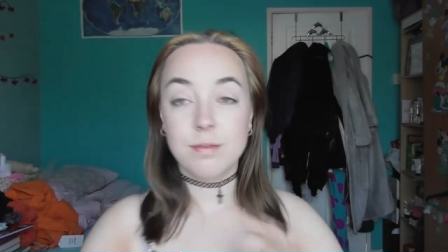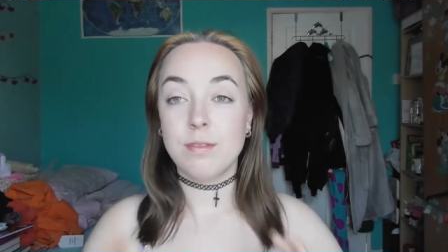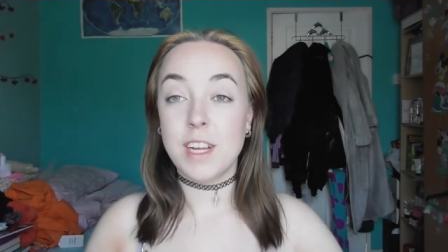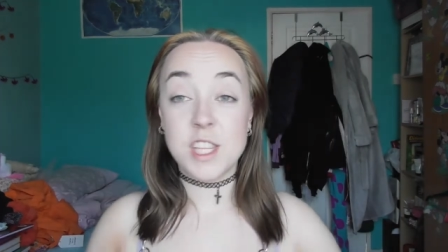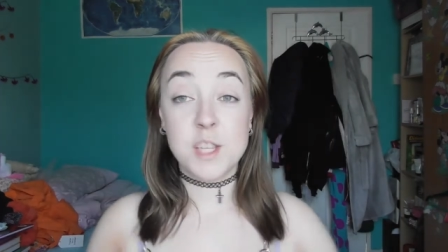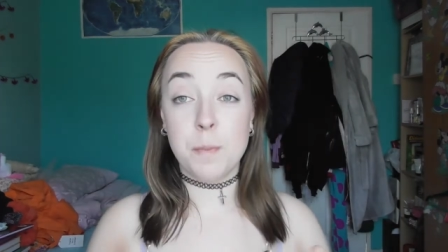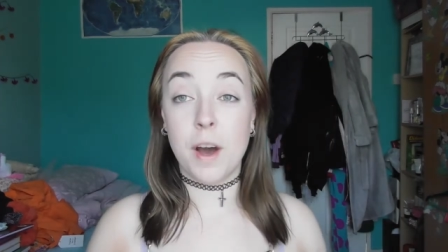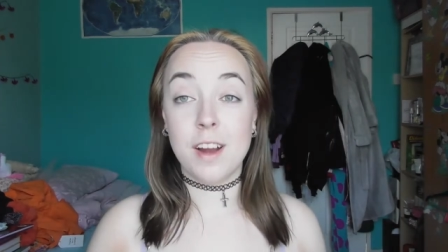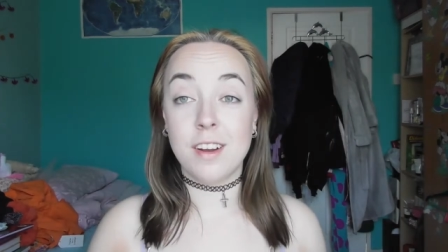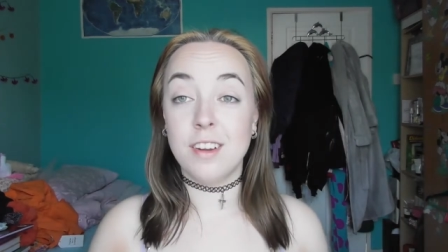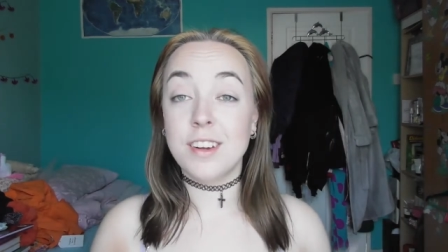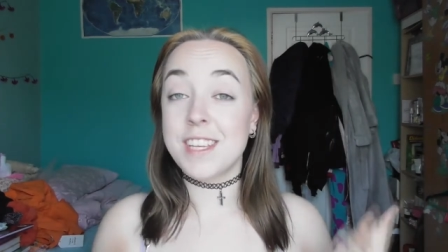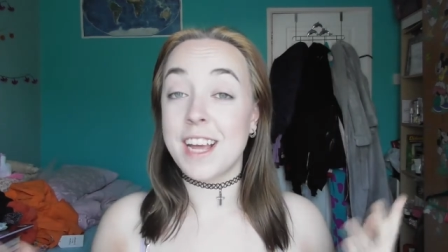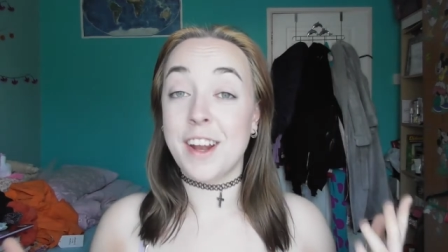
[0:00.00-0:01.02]
inspired
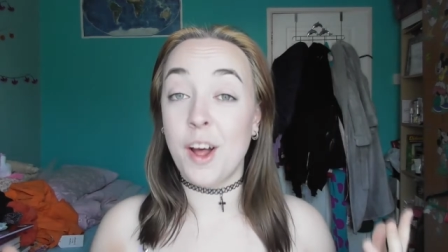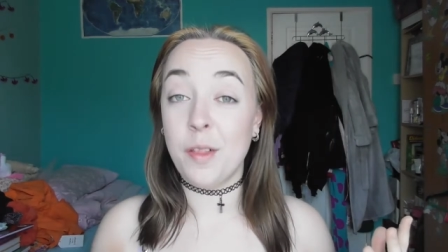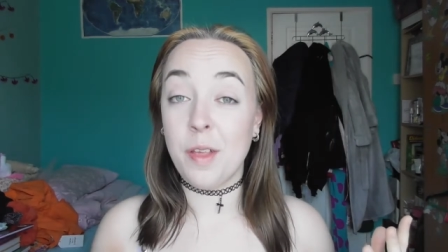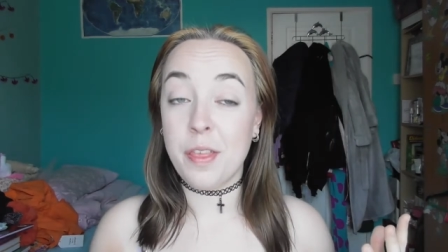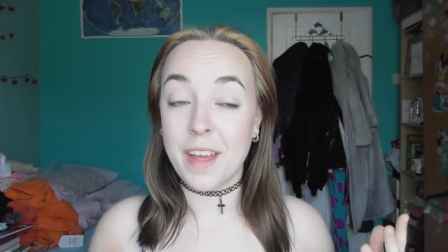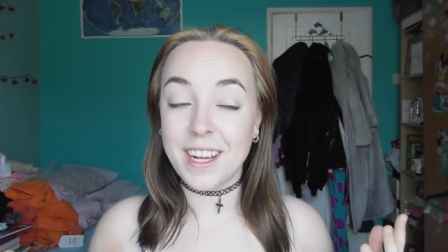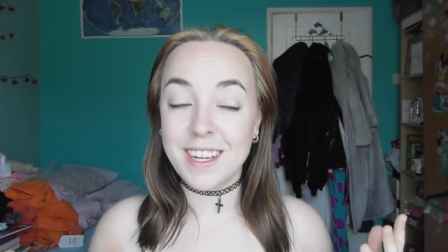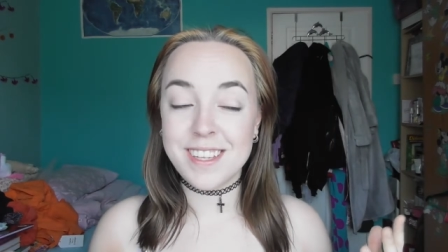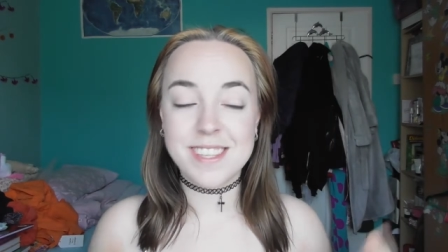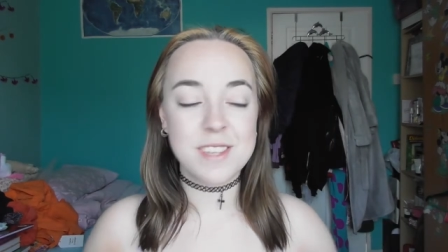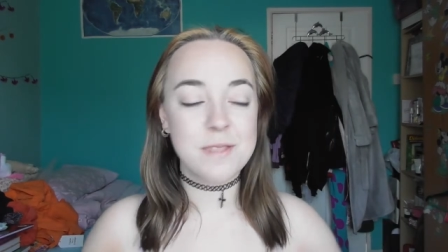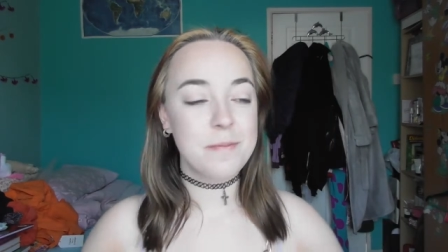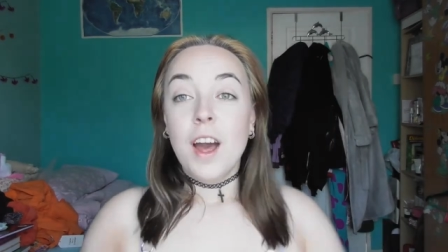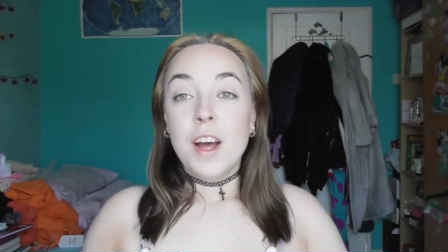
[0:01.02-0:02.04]
looks and other
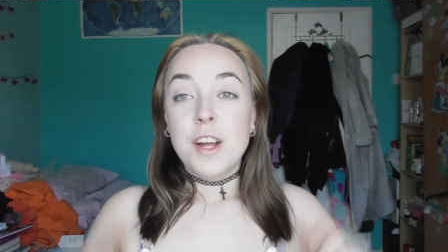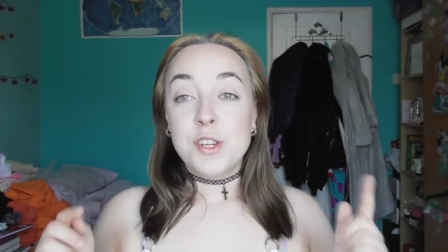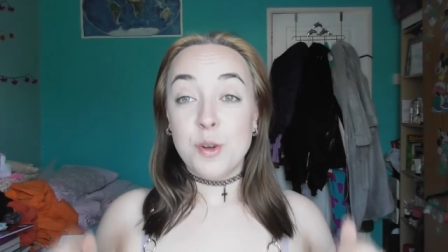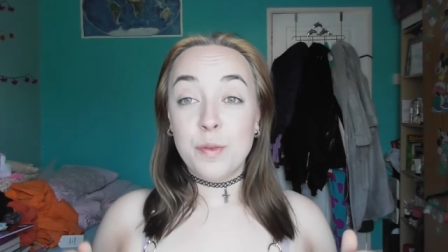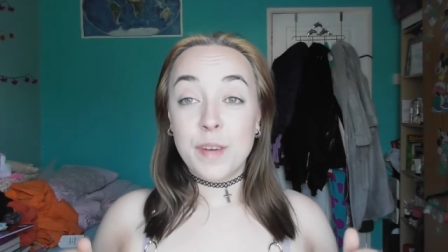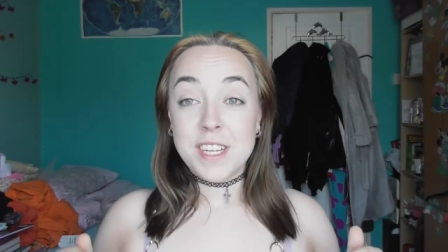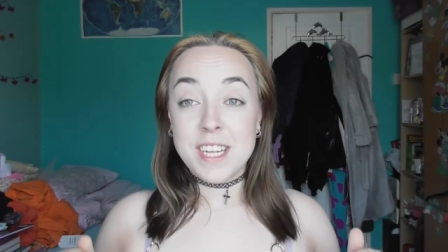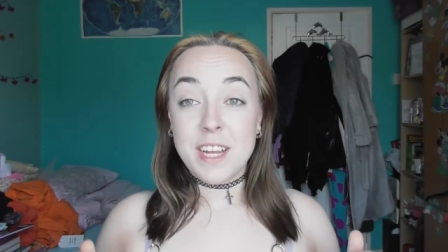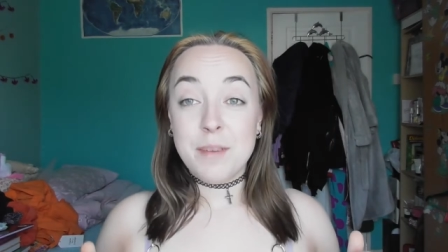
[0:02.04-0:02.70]
things. Don't forget to leave